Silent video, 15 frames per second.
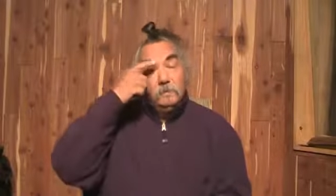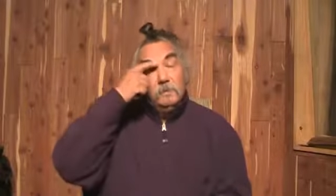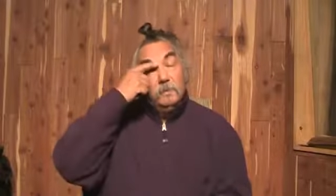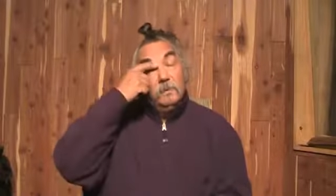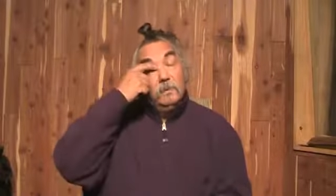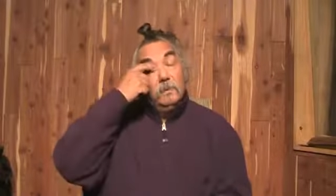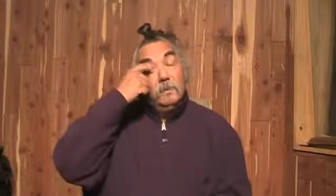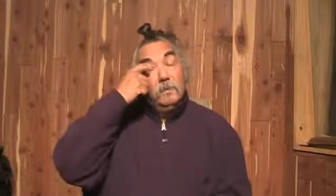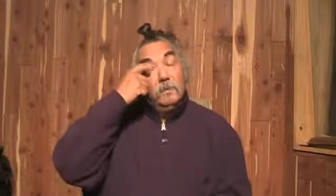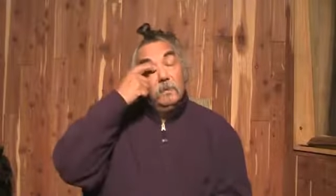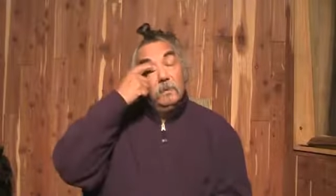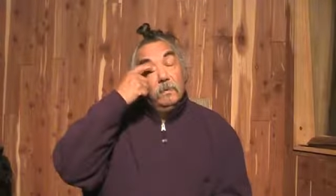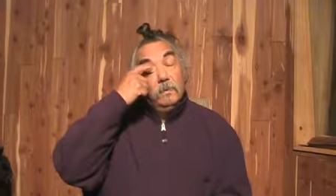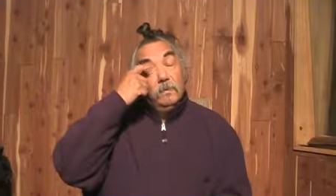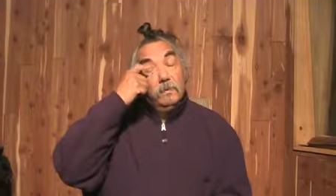
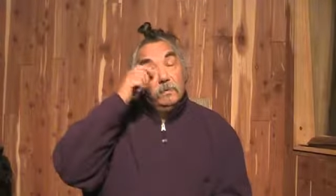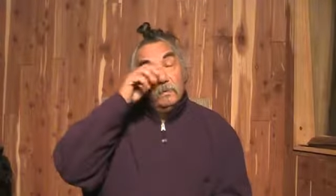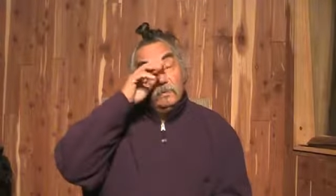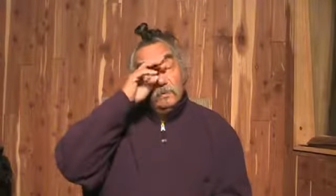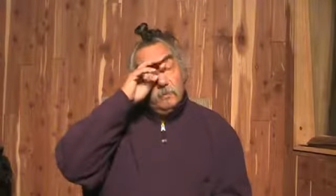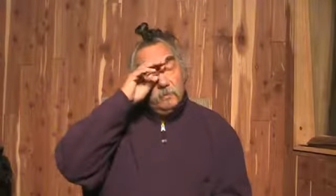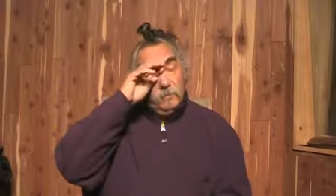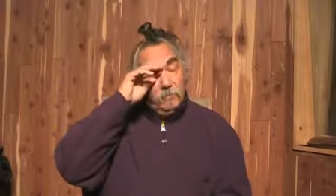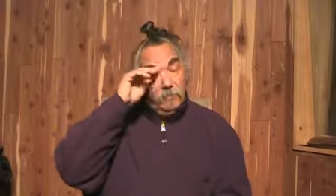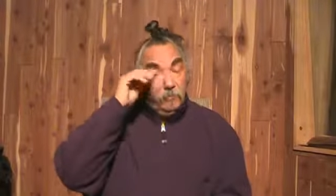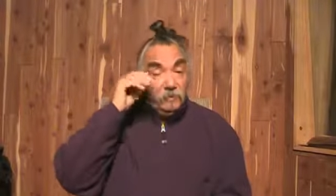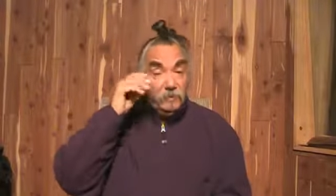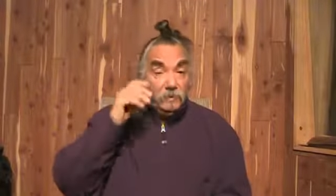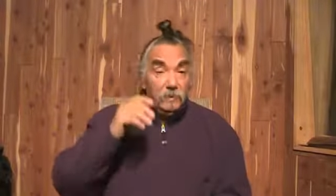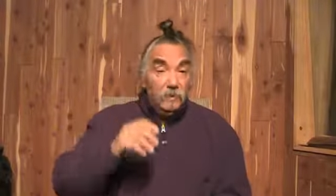See? Original
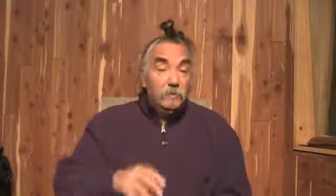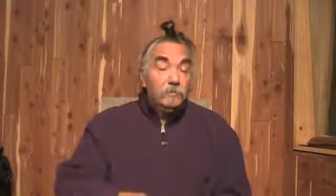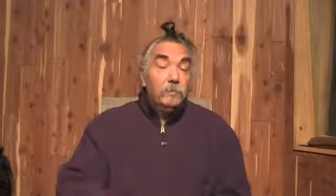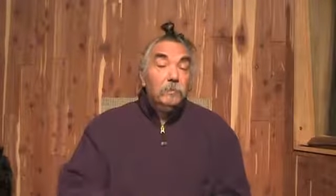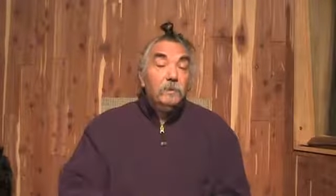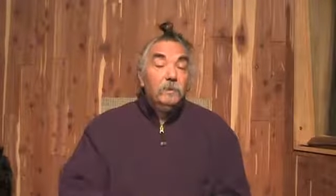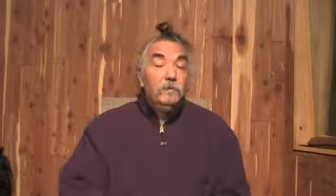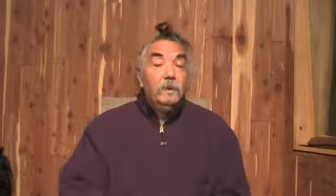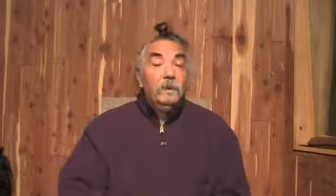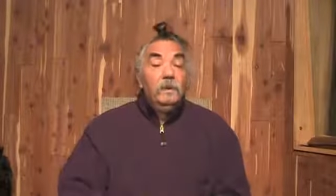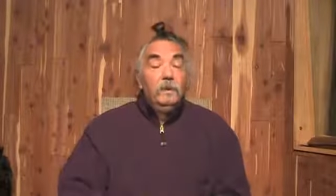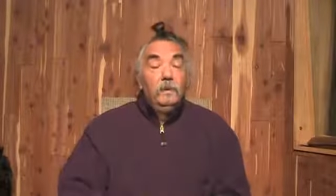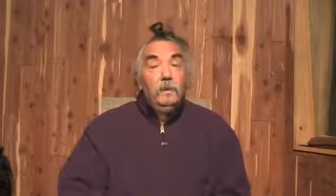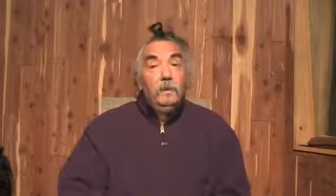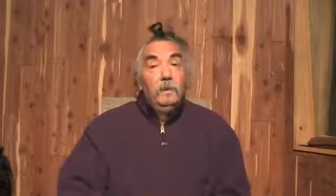free self or
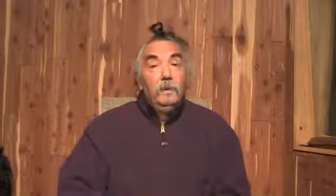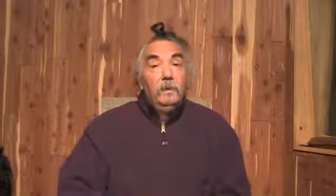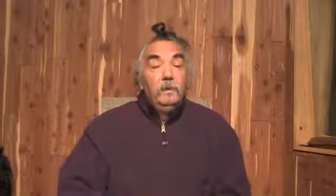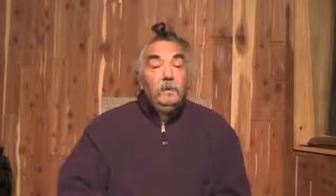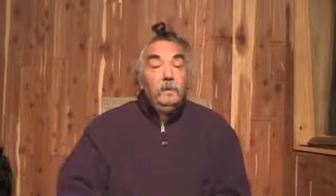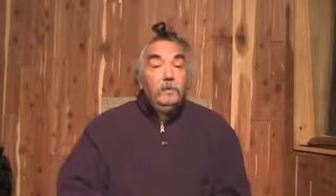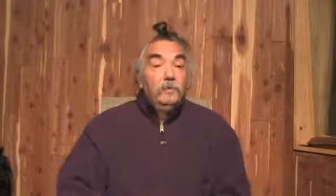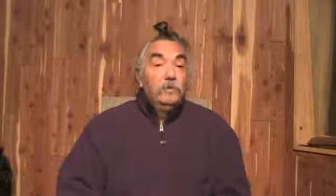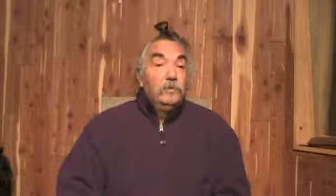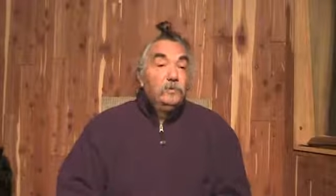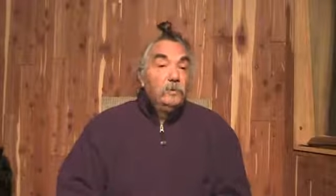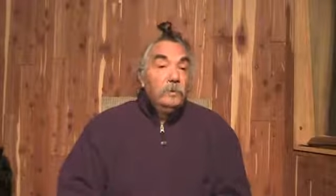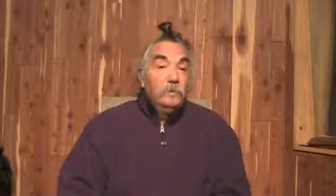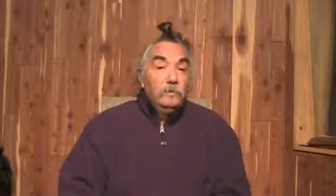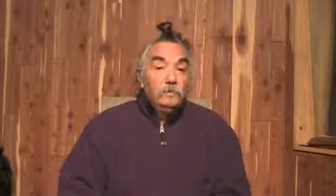true
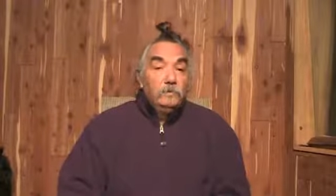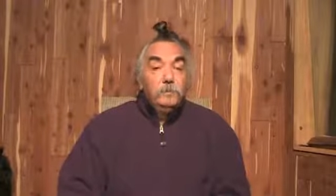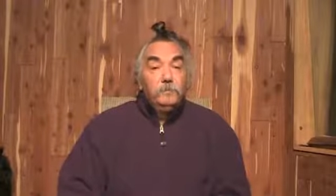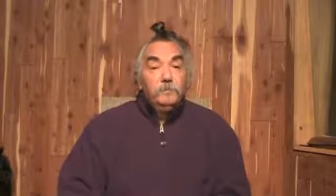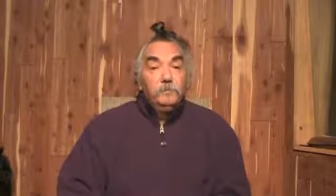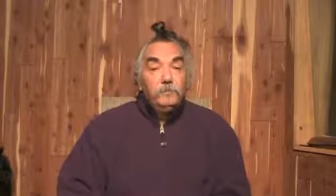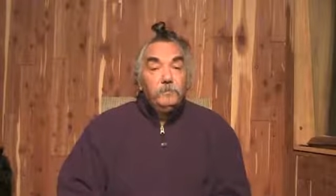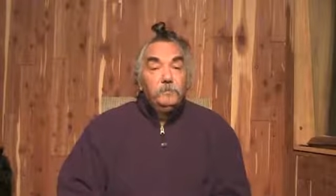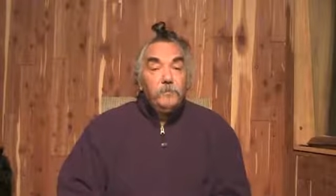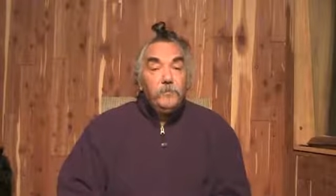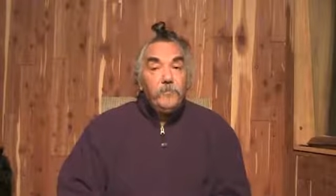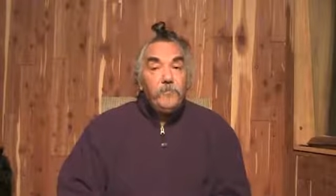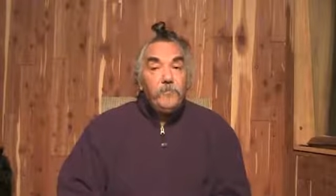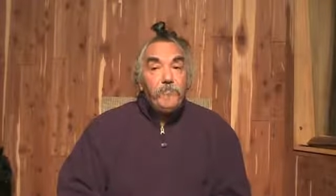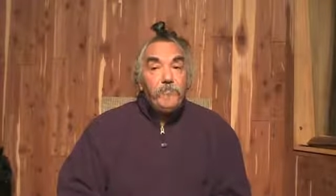self. Or,
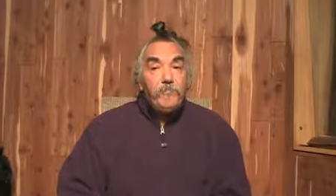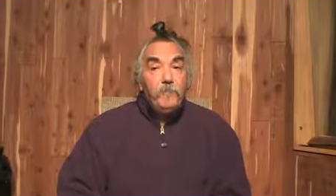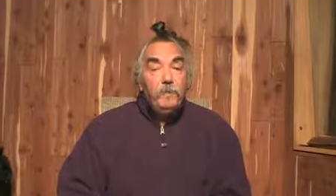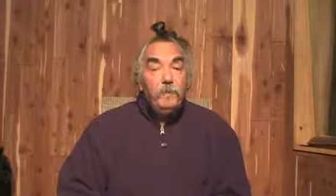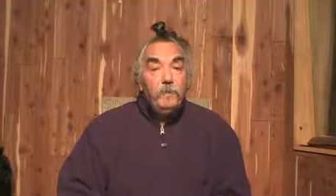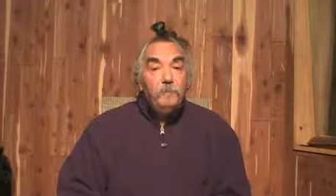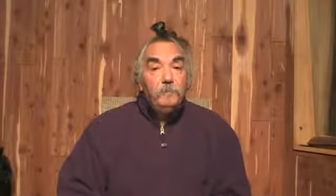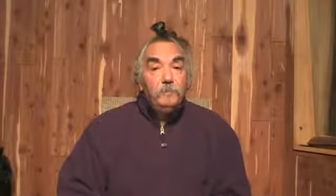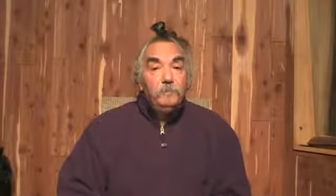yeah.